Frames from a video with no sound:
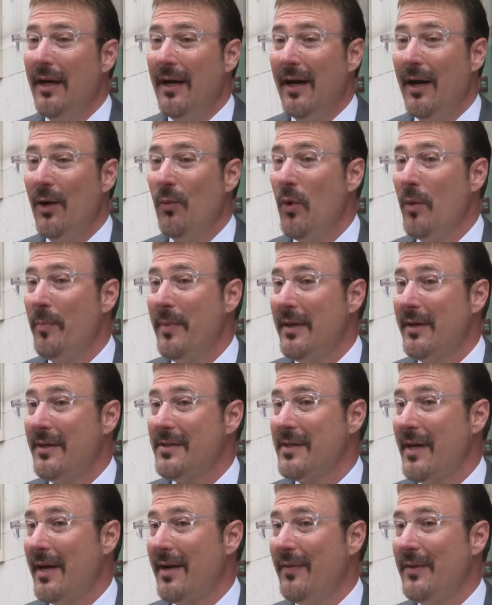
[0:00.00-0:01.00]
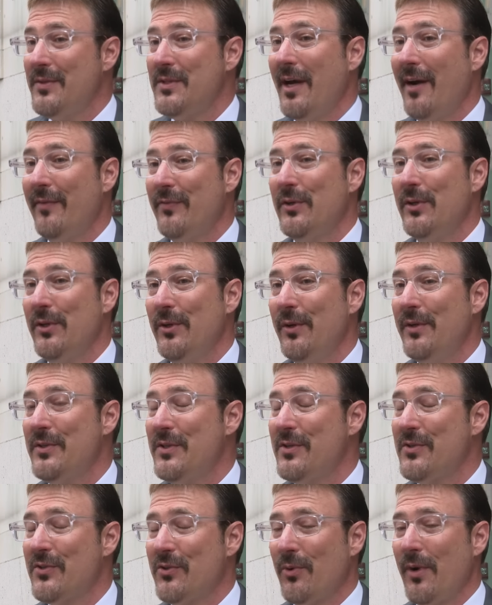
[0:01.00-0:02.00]
uh, we'll be excited this afternoon
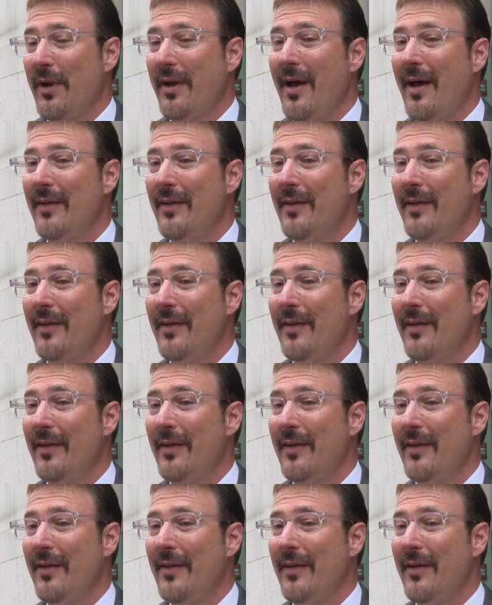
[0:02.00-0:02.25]
as he's throwing